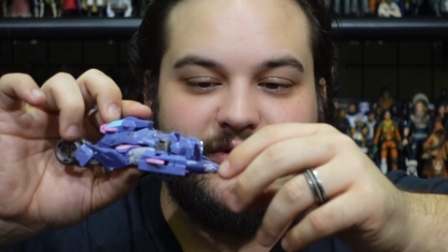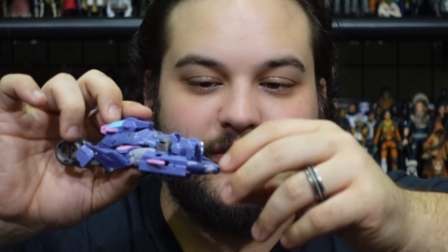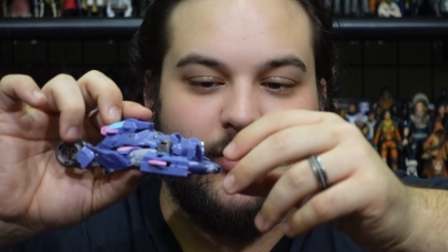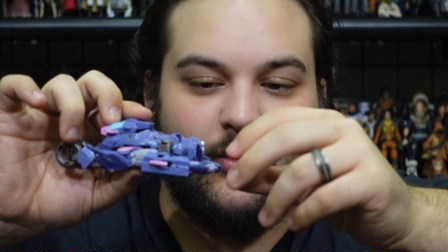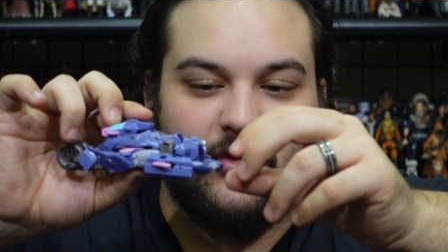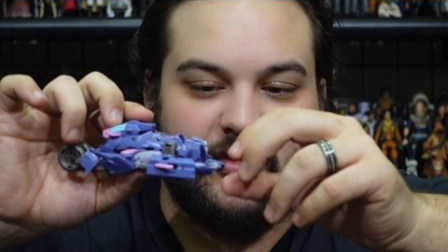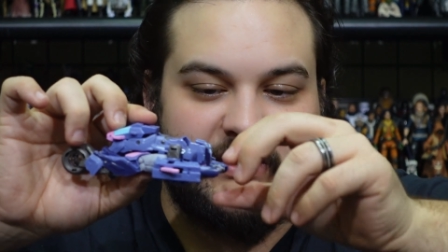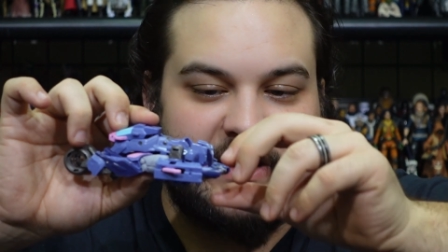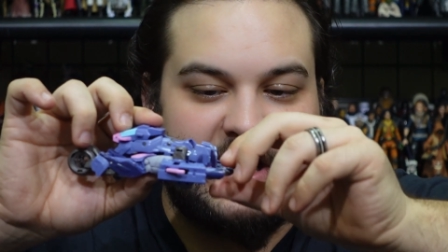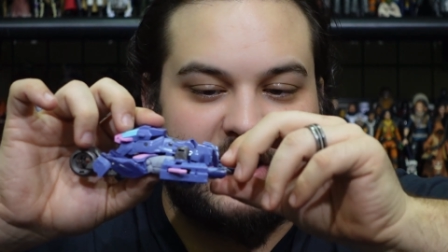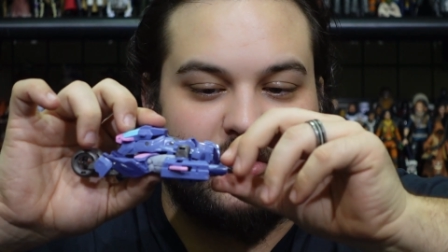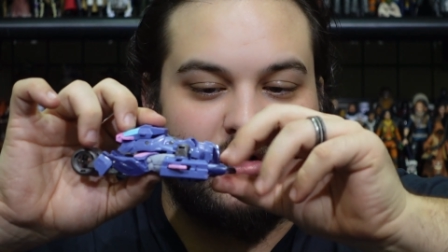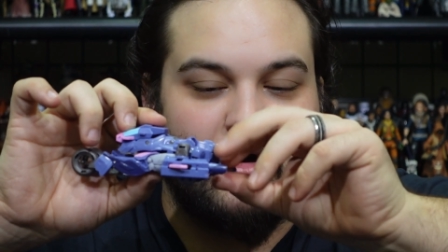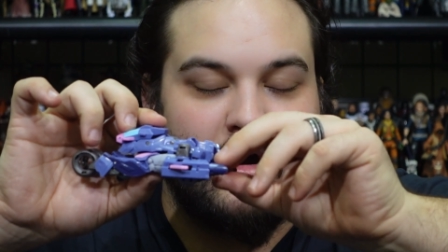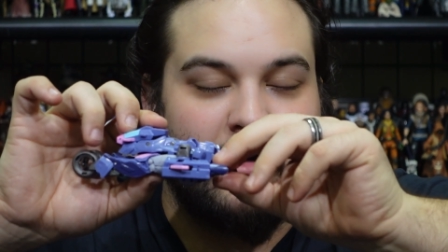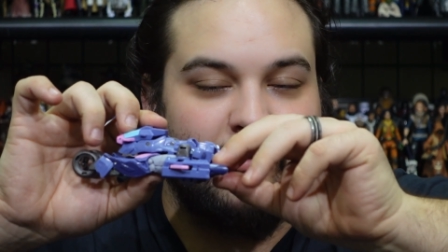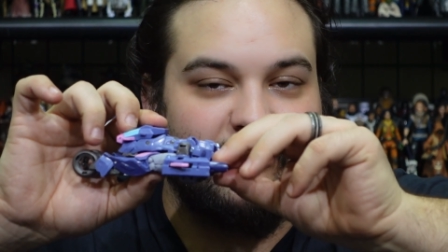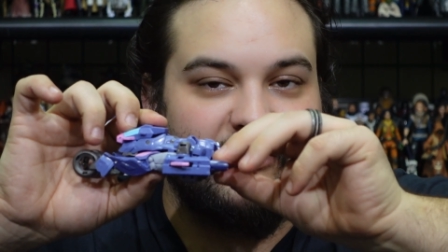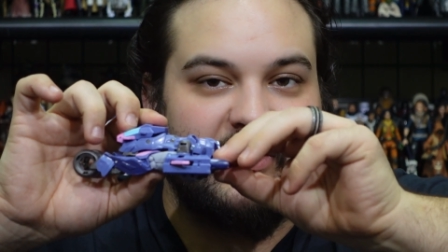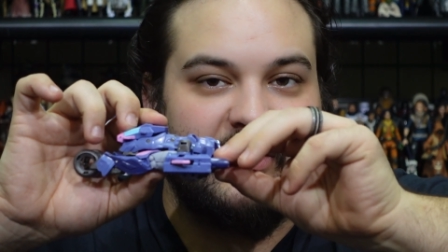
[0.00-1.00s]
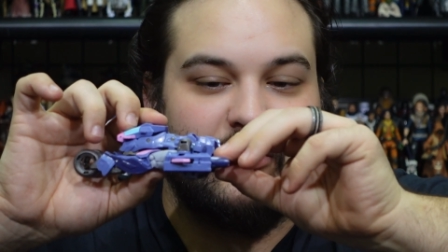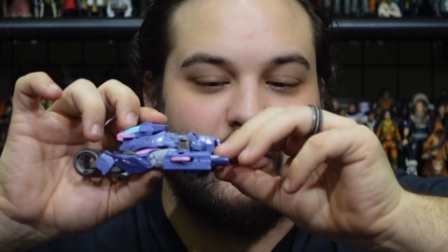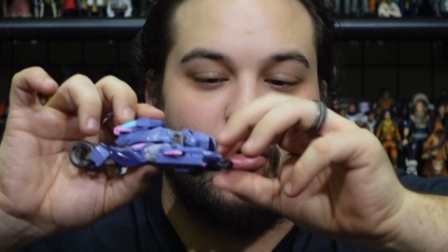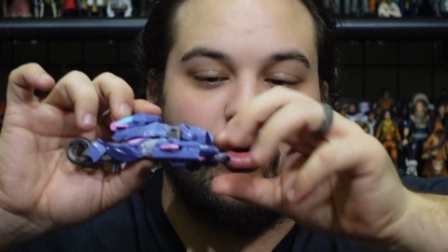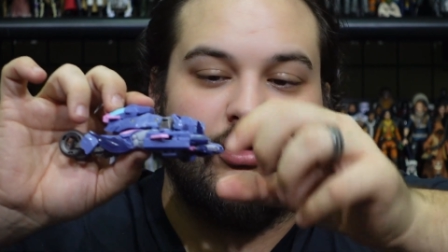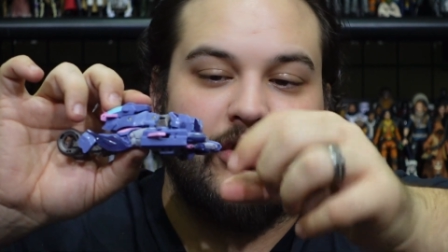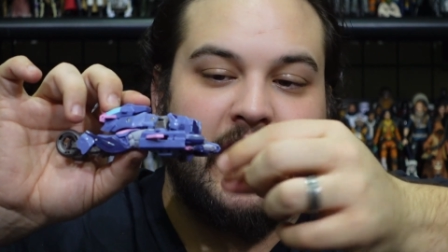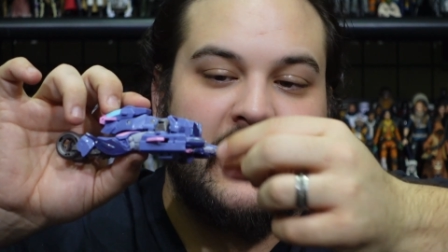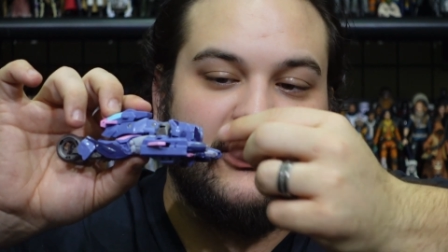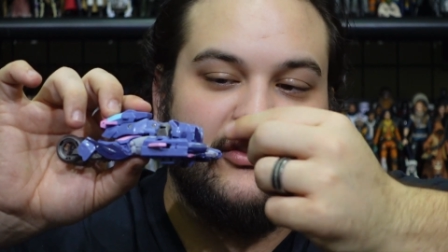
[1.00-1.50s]
or that her arms can
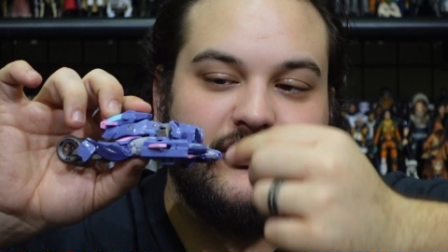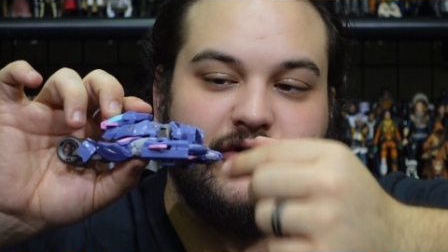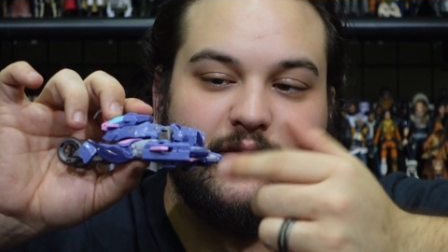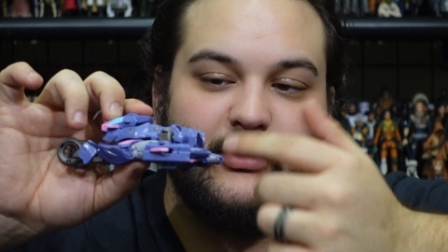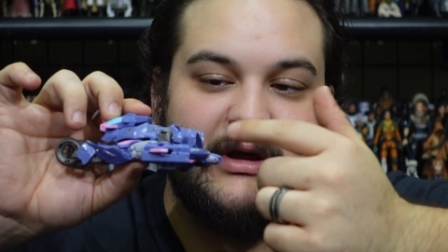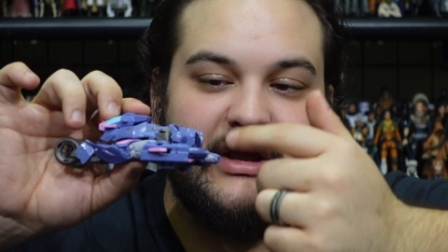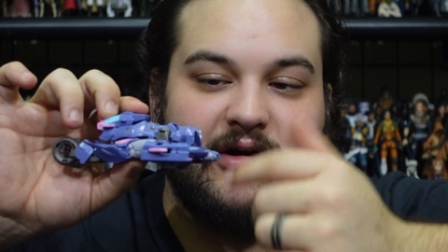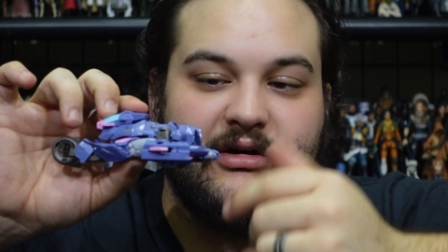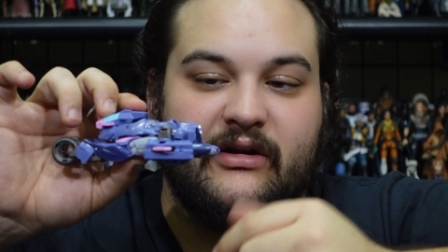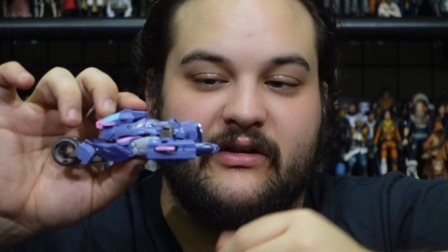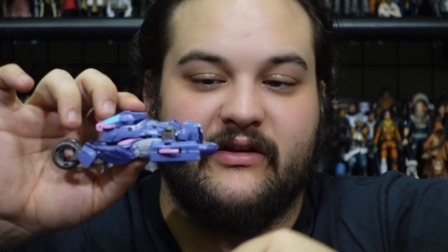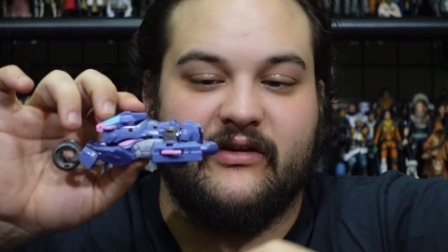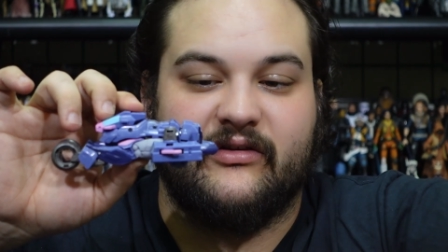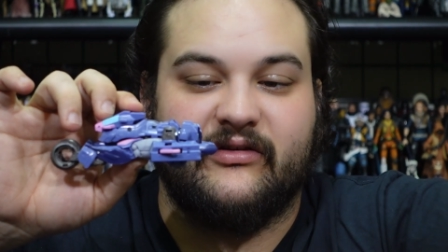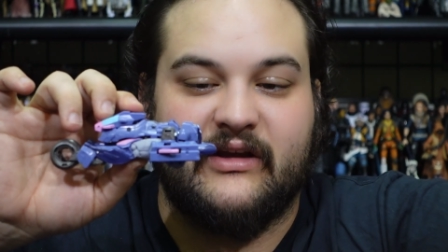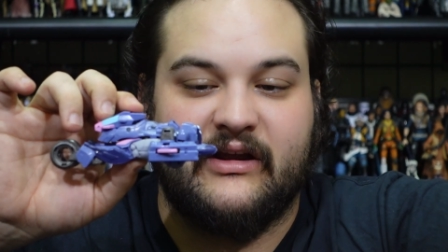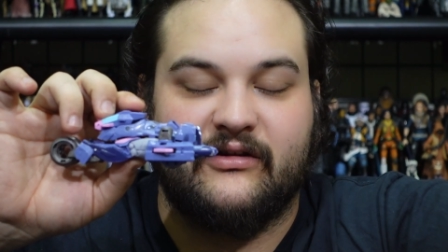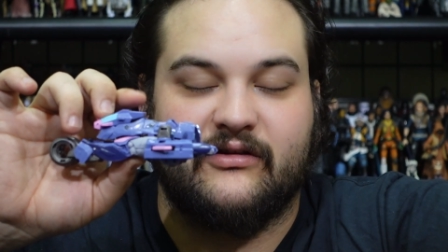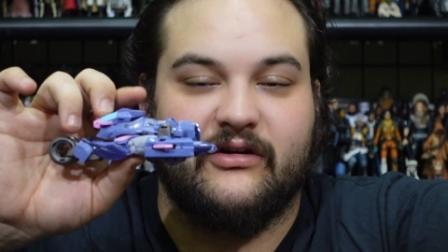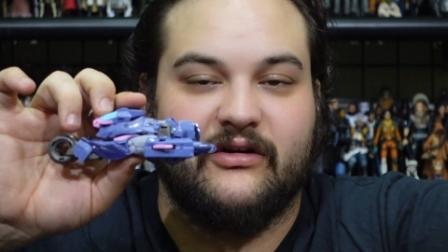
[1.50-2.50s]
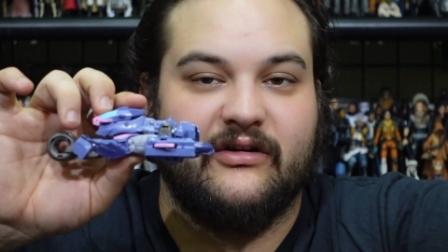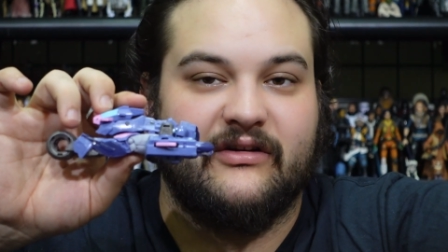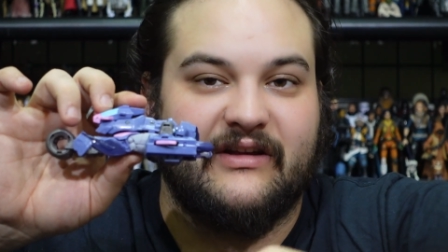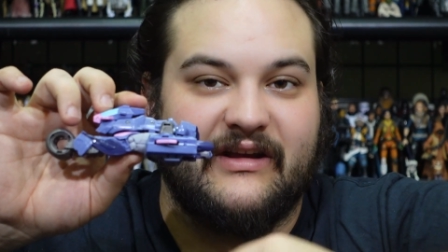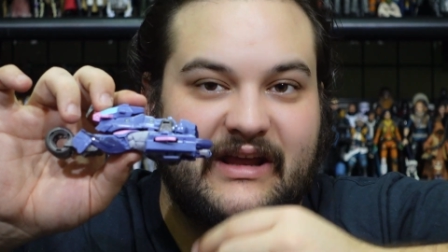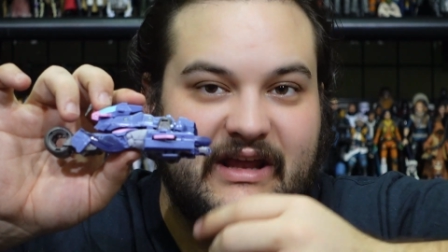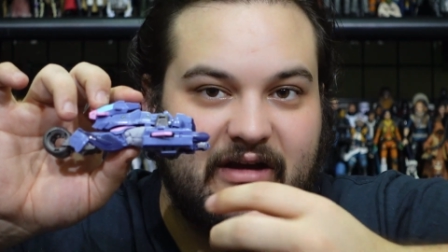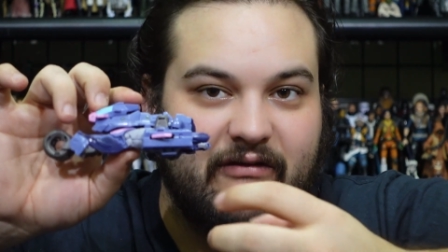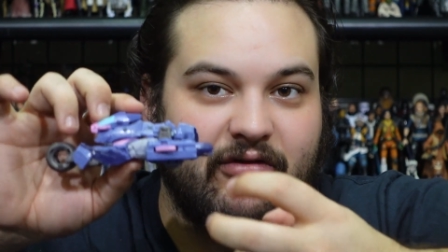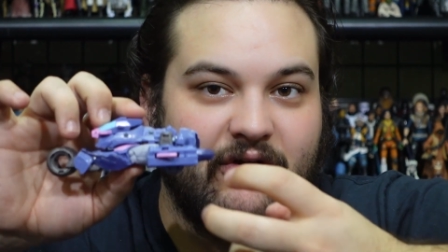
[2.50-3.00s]
hold on to here in the center to
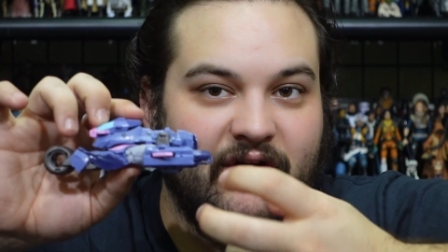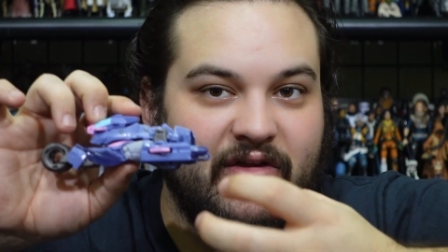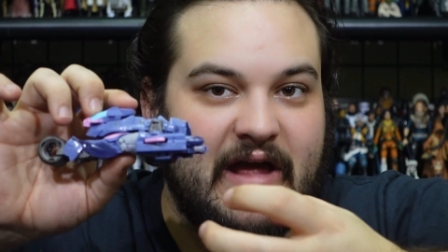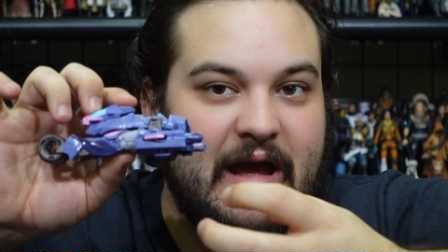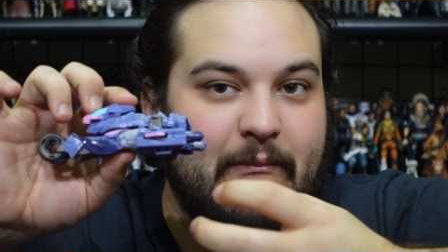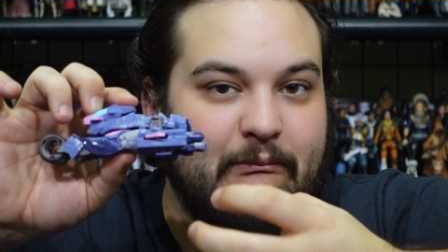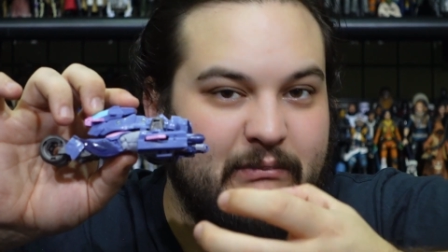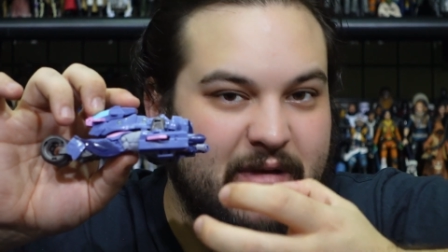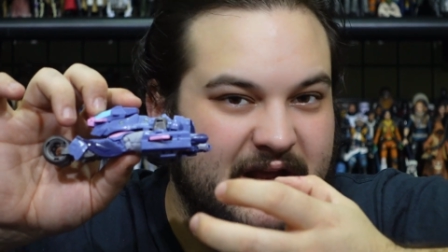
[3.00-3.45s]
give her that